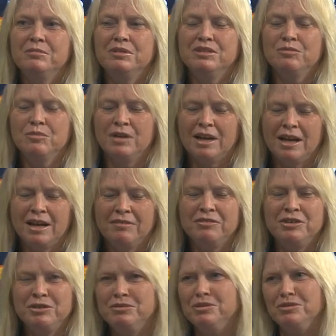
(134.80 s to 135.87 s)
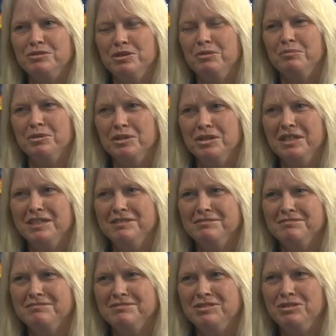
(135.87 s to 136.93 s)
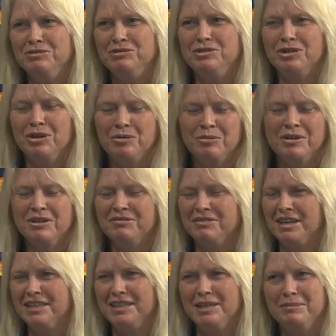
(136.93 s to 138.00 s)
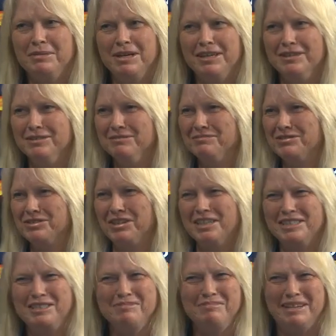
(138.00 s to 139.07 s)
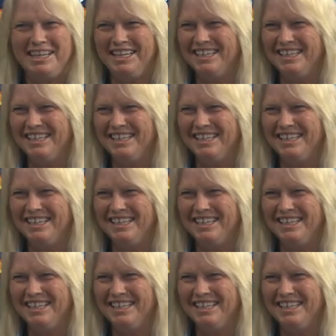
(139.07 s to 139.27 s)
But whatever you do, don't pull it you don't want to fight that battle. Trust me.